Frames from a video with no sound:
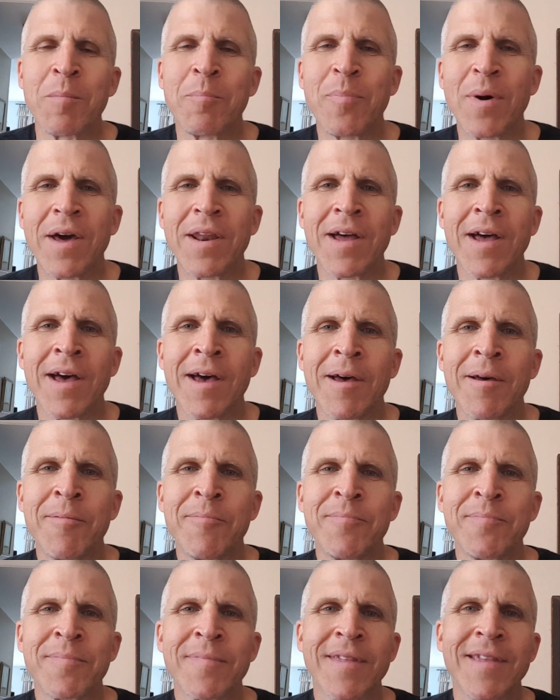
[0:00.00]
but I
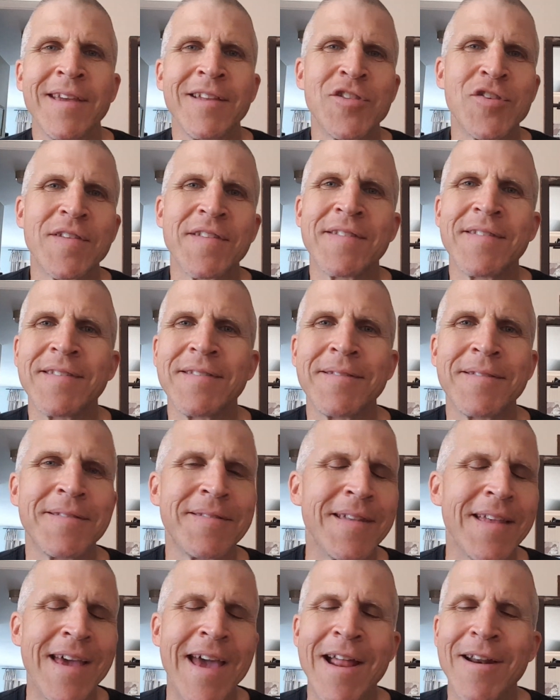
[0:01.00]
don't
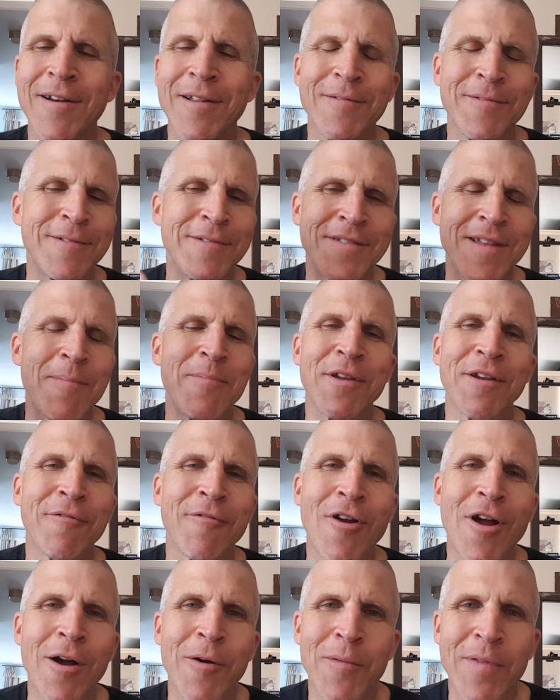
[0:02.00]
know. There's something
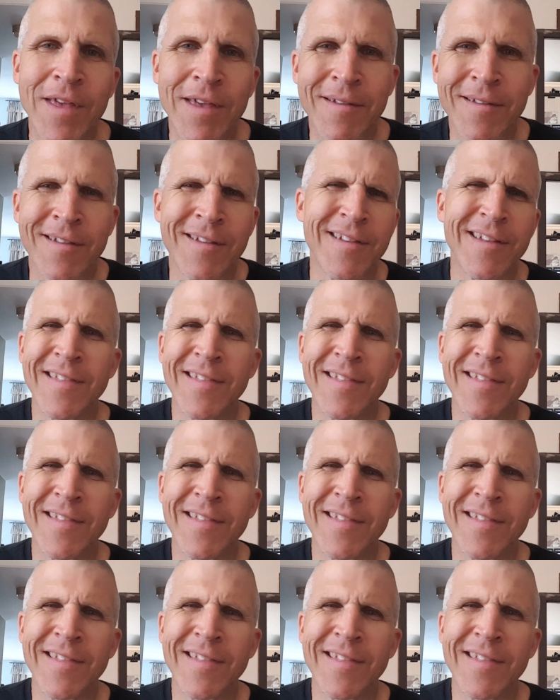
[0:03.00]
wrong with it.